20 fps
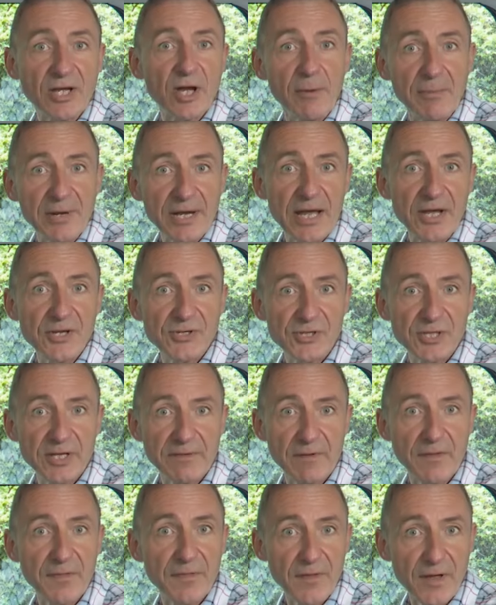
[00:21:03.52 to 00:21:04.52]
accommodation
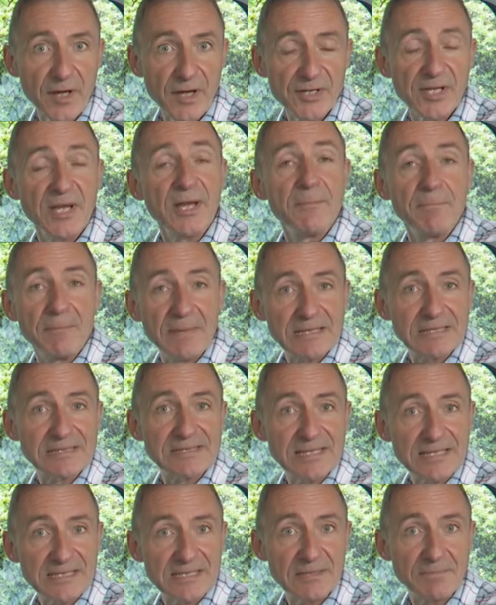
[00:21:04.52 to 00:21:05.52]
of a third
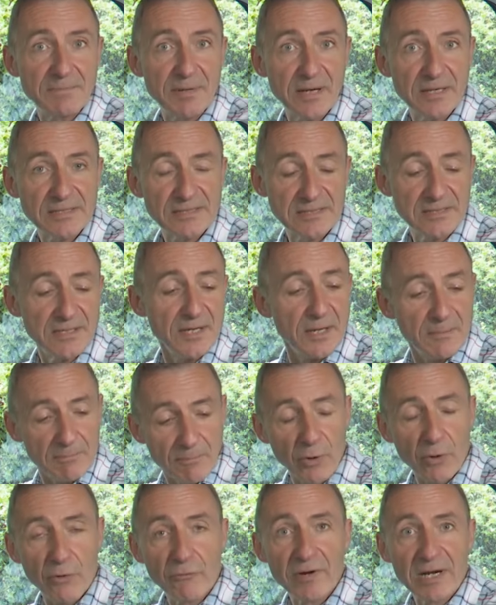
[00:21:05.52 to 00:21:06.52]
middle-seated person more